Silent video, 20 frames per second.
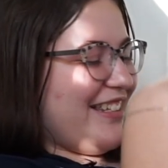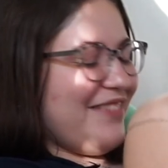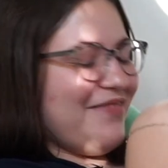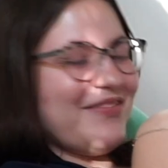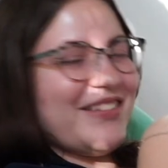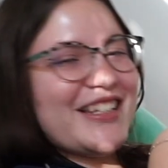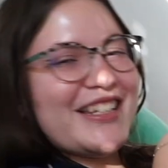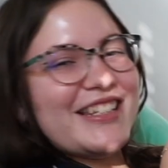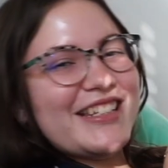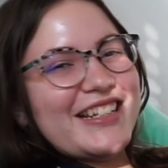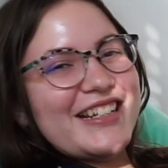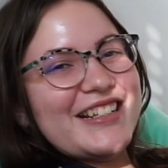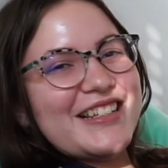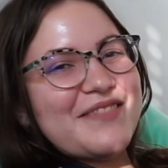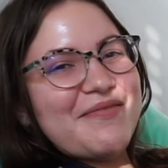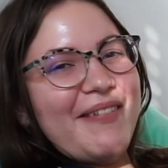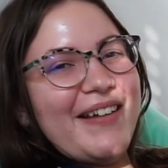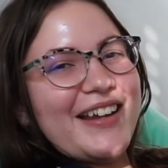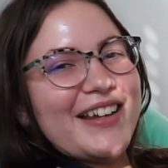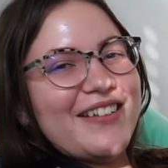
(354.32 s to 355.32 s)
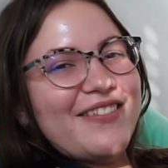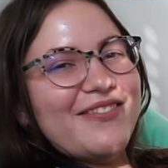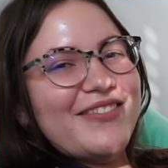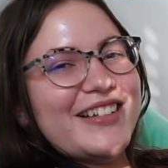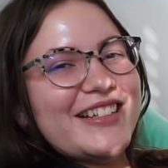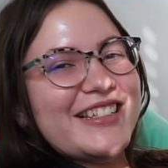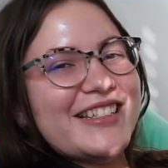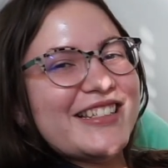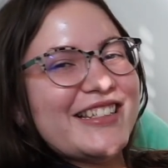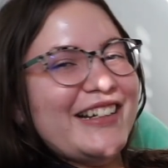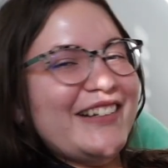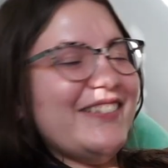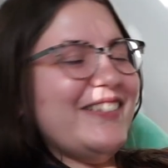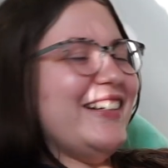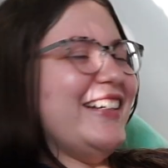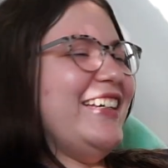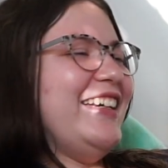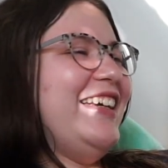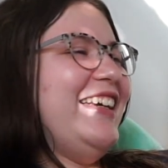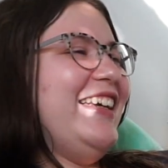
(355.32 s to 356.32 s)
This scene's making me so
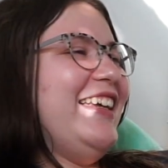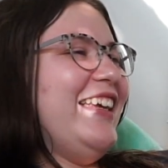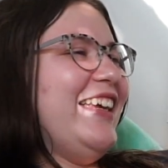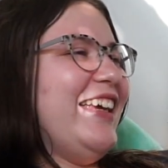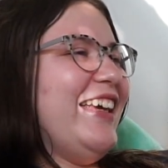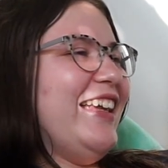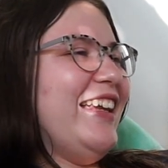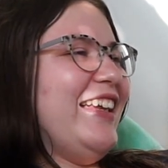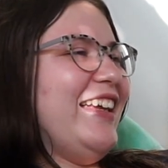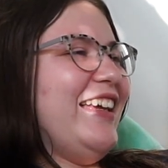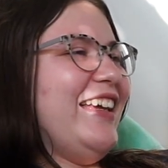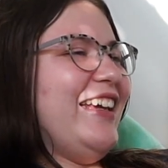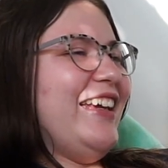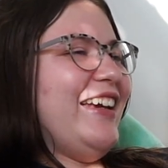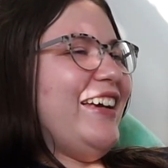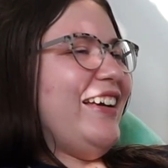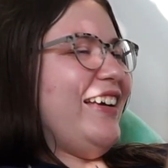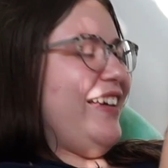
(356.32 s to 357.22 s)
giddy.